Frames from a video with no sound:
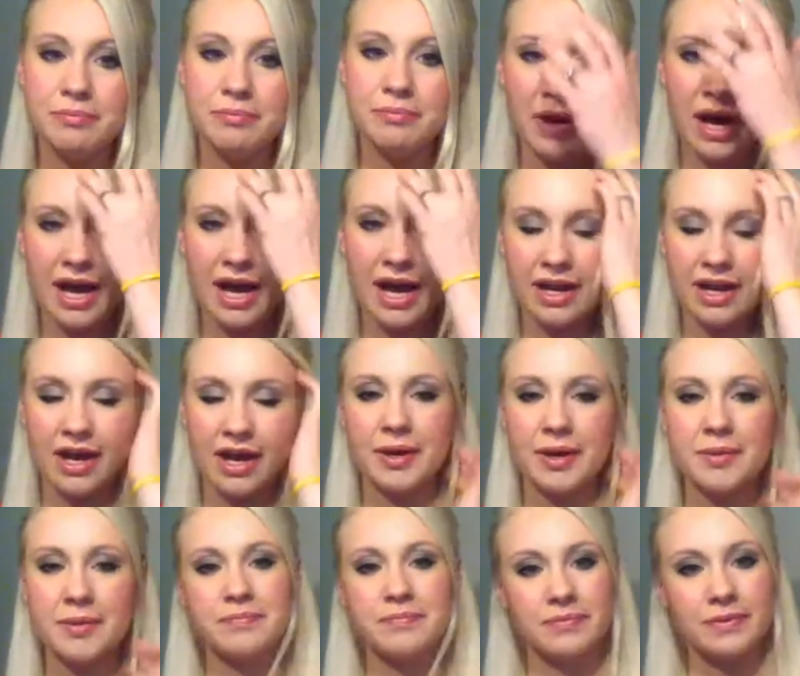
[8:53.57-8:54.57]
But
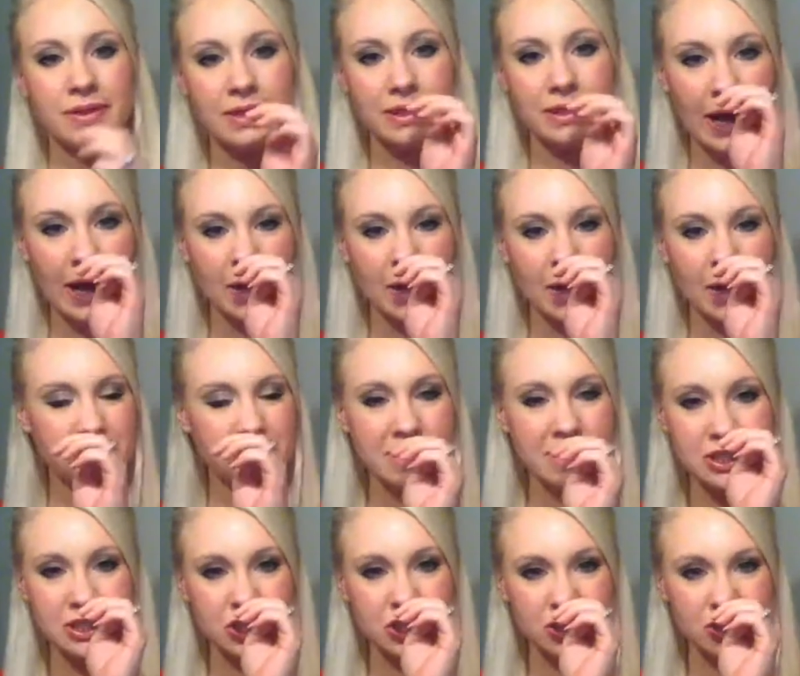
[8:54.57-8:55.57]
I'm
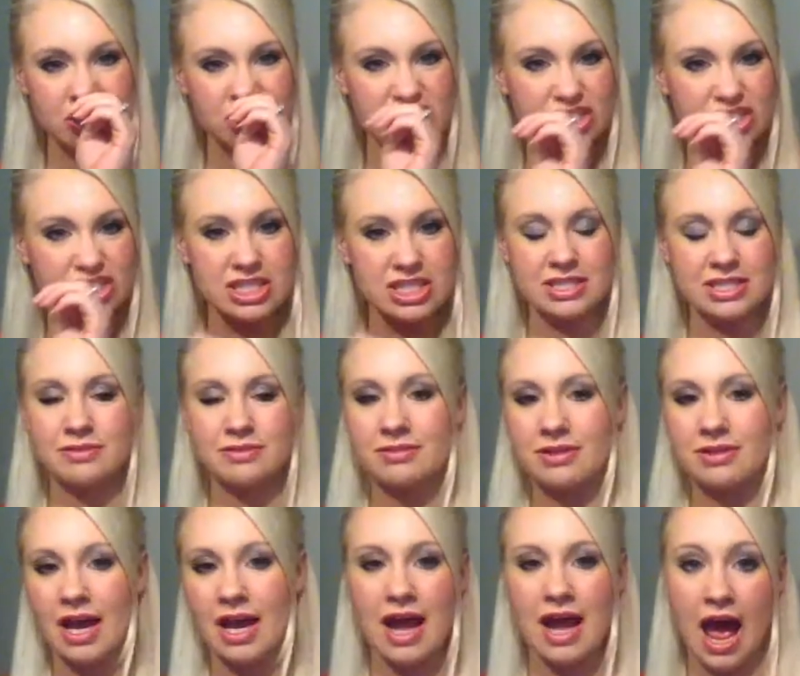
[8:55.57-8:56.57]
pretty sure she just
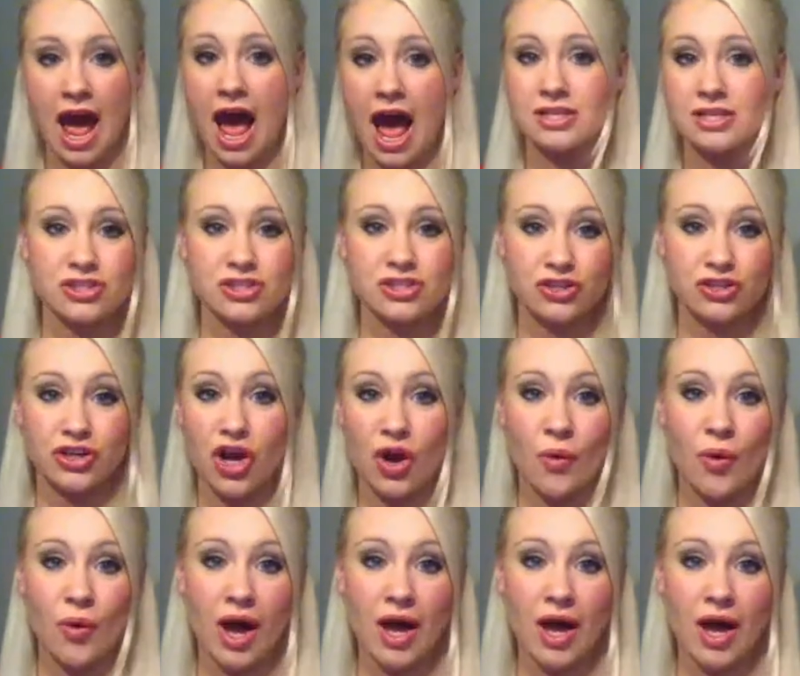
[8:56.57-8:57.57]
kind of asked her to
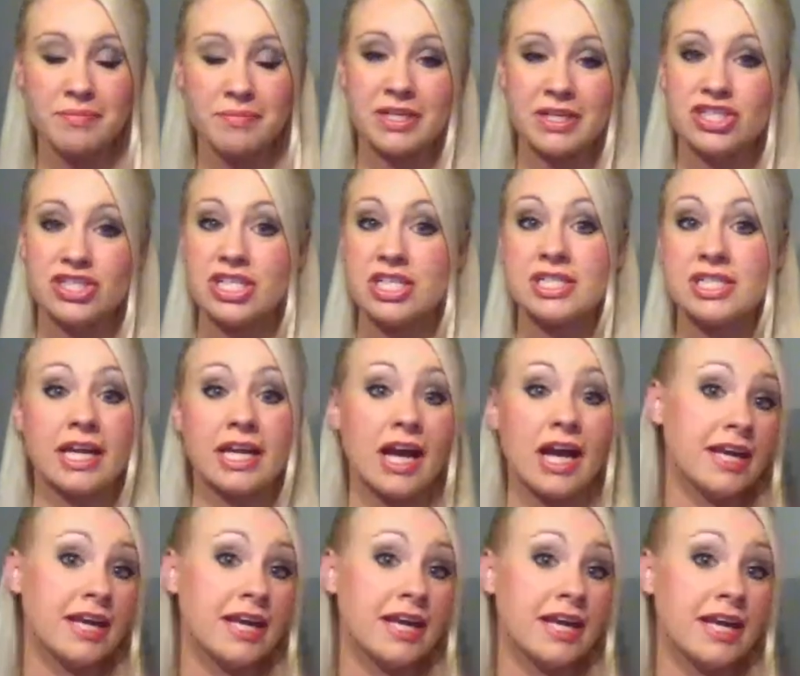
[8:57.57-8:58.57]
go up because she's like,
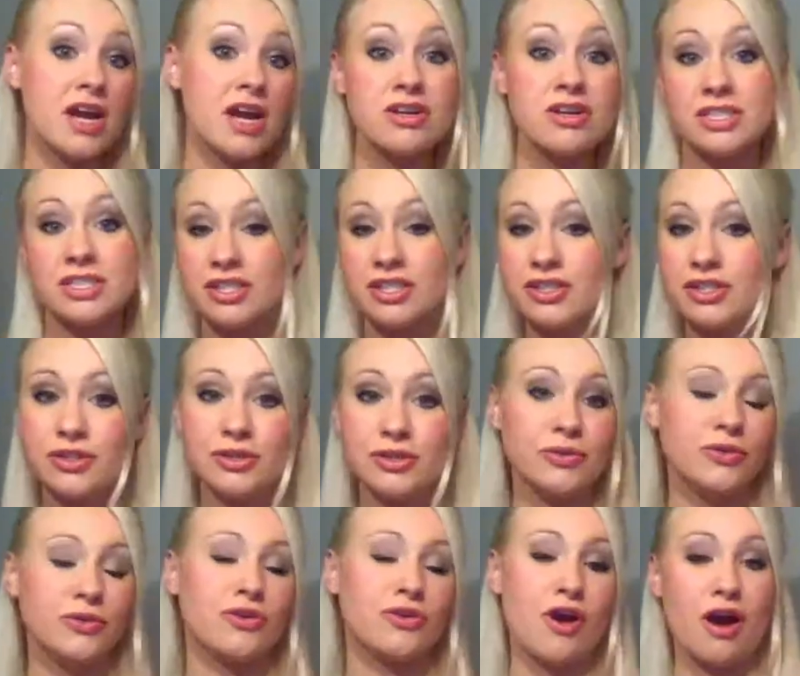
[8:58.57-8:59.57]
I
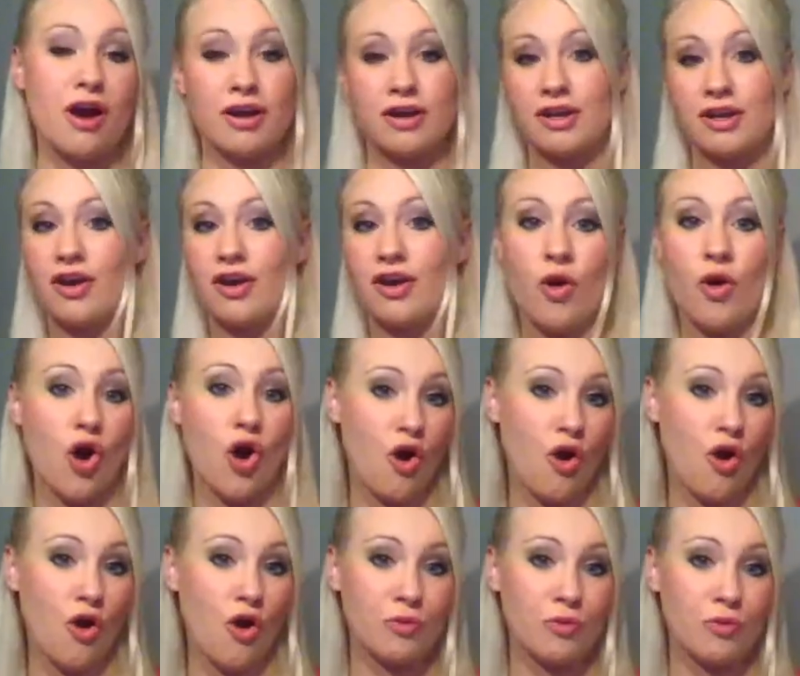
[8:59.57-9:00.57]
guarantee you're not going to go
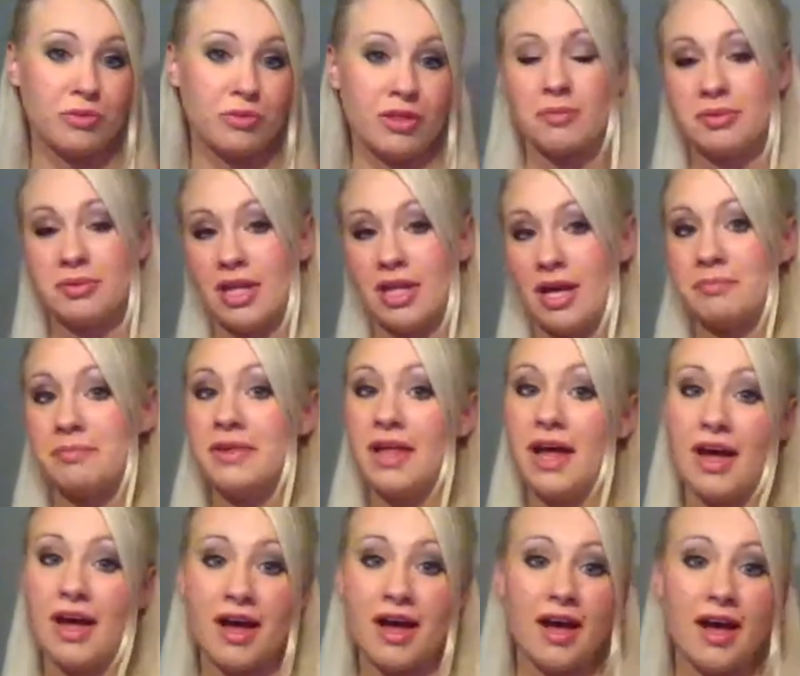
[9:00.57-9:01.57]
home, blah, blah,
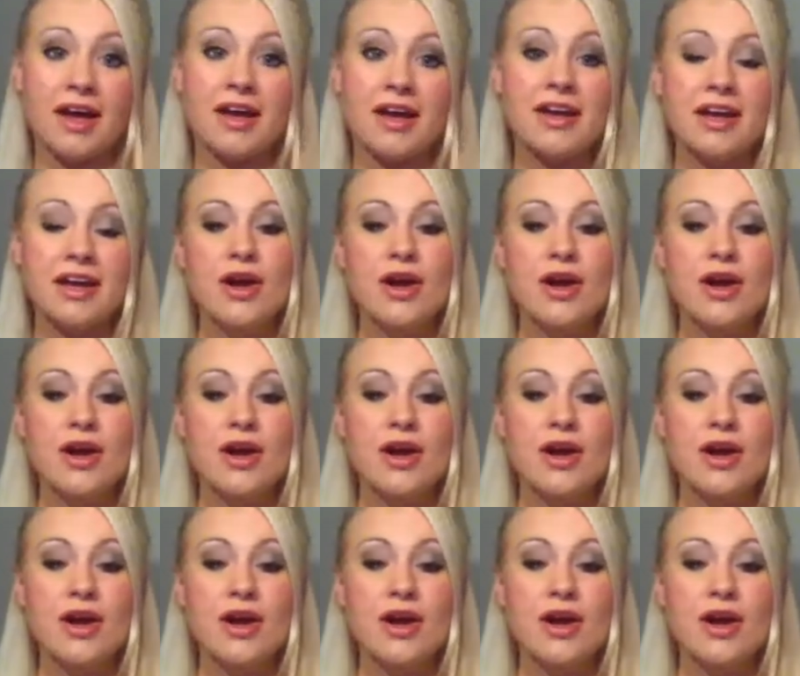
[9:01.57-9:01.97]
blah.